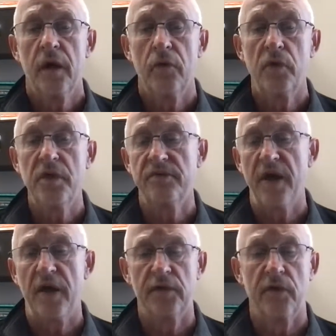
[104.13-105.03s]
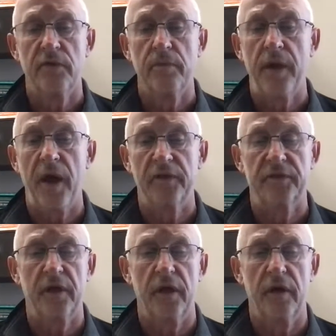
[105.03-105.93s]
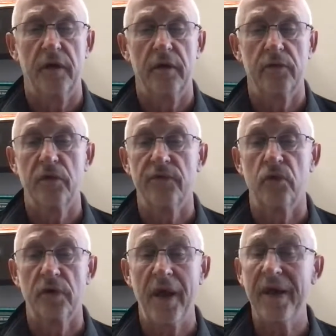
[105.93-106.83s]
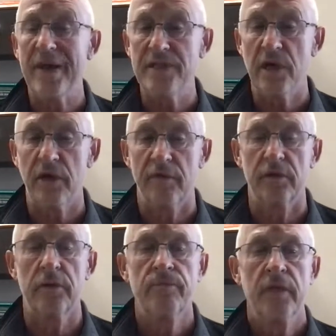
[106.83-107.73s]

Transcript: We have found over the past 3 or 4 decades, however,